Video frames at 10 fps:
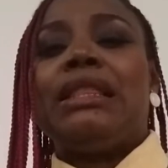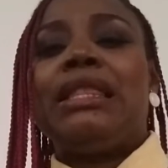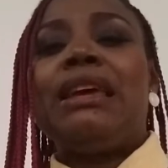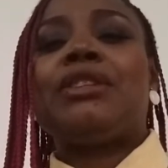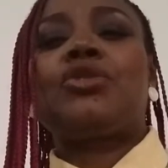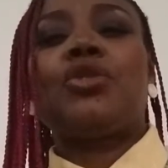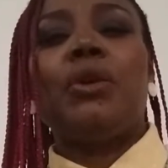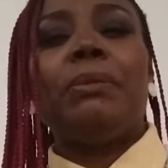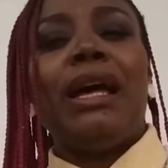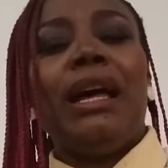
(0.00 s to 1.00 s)
there are
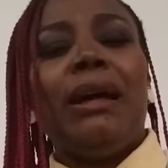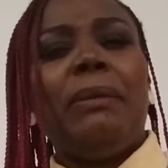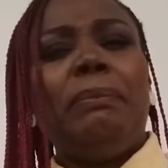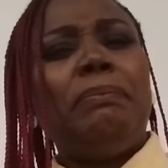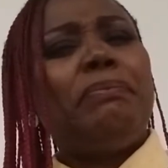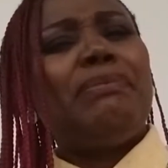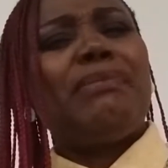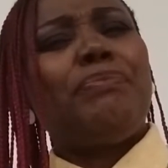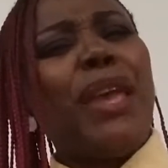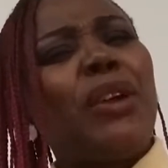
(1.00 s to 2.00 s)
some um,
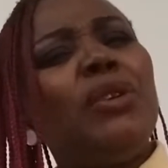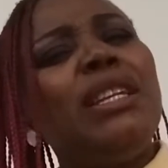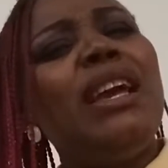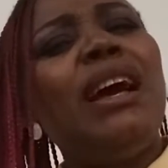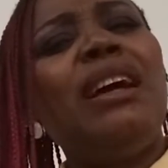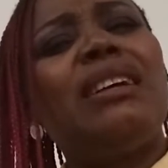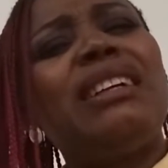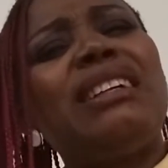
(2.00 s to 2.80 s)
peculiar